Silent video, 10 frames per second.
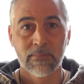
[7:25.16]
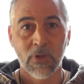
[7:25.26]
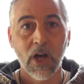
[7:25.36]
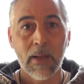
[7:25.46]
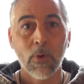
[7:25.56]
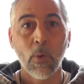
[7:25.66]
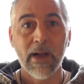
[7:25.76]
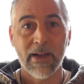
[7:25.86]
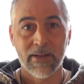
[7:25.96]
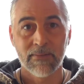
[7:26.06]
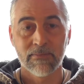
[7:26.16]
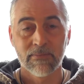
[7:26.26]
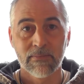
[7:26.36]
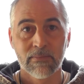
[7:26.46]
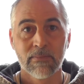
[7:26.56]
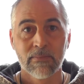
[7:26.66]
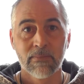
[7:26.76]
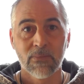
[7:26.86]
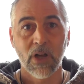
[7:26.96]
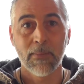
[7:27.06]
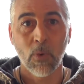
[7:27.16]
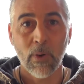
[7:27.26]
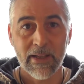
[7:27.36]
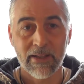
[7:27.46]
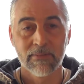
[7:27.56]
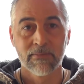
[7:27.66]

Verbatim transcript: I'm aware. I'm awake.